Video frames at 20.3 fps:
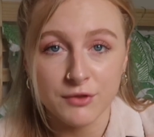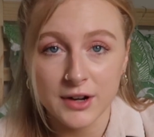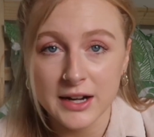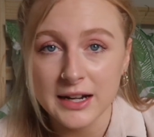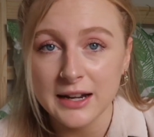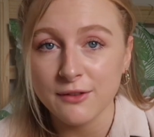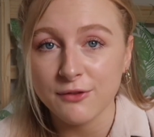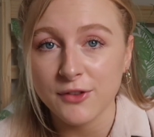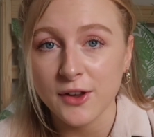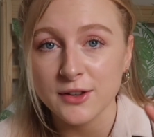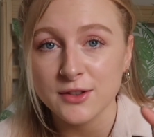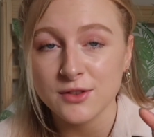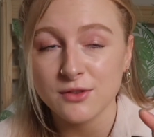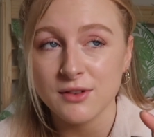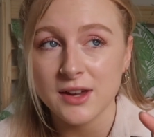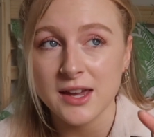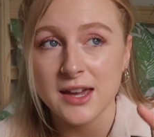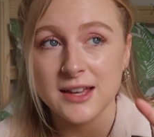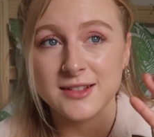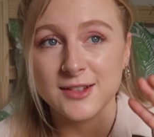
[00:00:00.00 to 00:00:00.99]
relive those
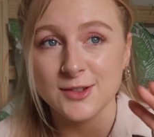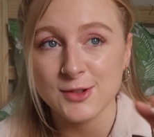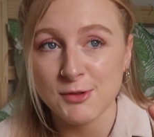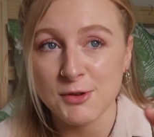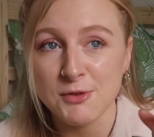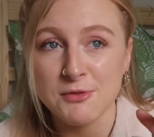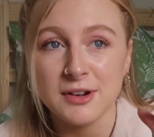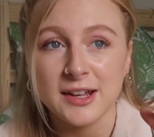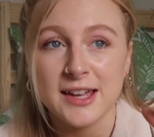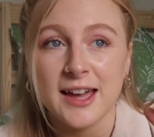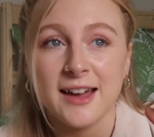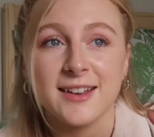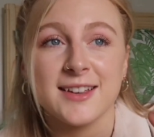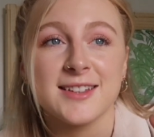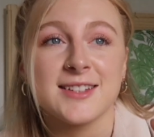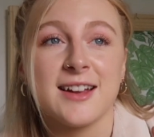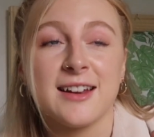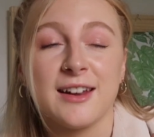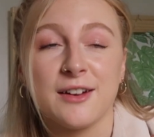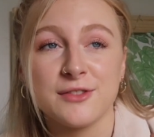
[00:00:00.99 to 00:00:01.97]
3 years and do it all again,
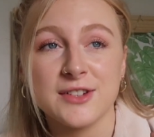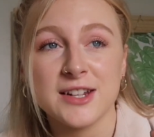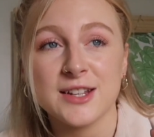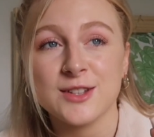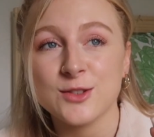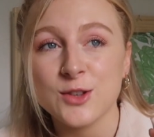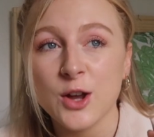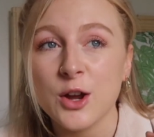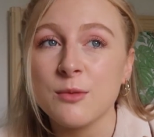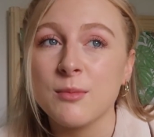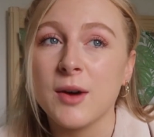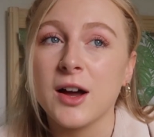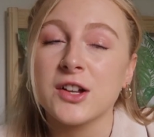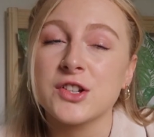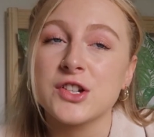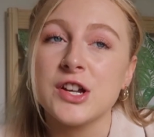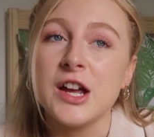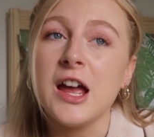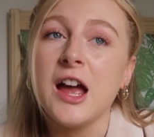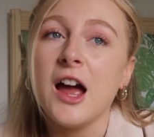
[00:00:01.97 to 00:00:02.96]
because I loved it so
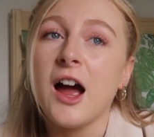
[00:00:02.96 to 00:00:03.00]
much.